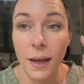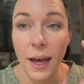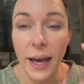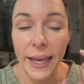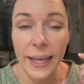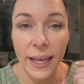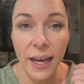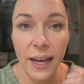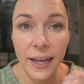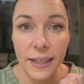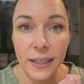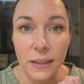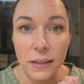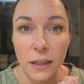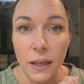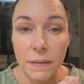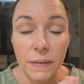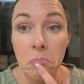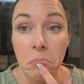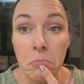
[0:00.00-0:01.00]
I kind of
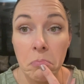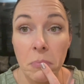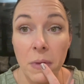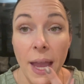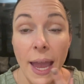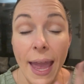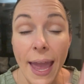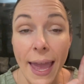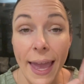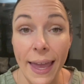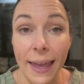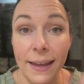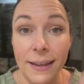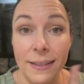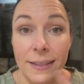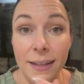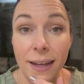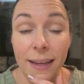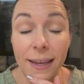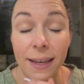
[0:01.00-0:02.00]
love it.
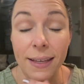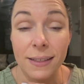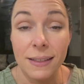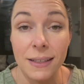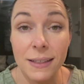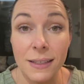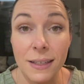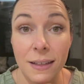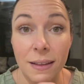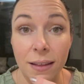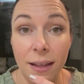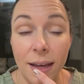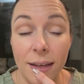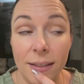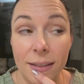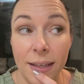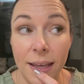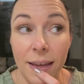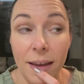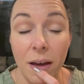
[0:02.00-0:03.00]
And I guess this can
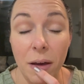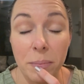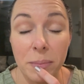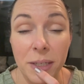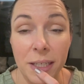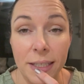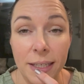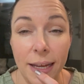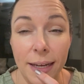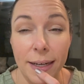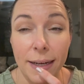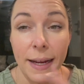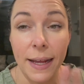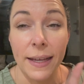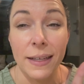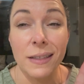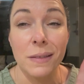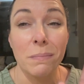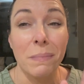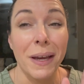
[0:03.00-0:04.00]
last like up to 10
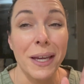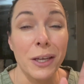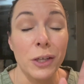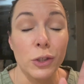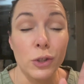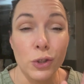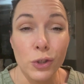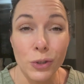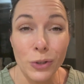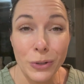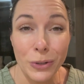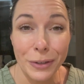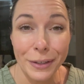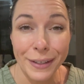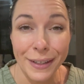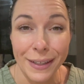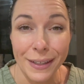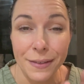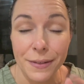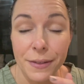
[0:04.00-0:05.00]
days. My concern
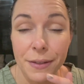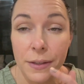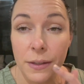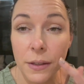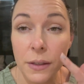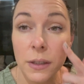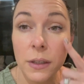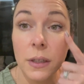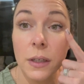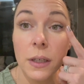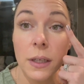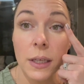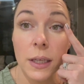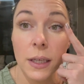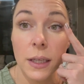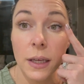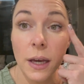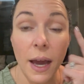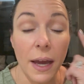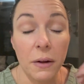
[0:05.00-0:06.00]
is
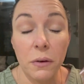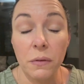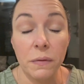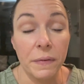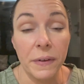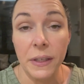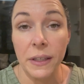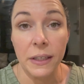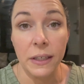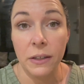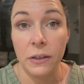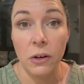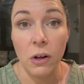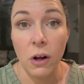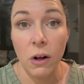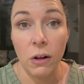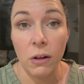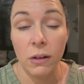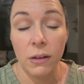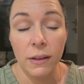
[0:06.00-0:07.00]
I don't feel it at
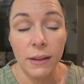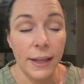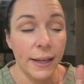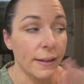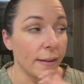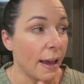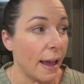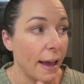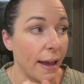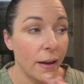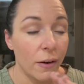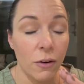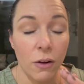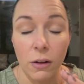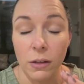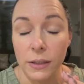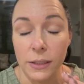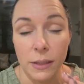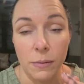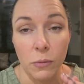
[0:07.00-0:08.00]
all, like at
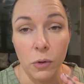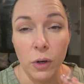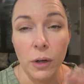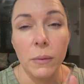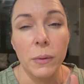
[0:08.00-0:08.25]
all anymore.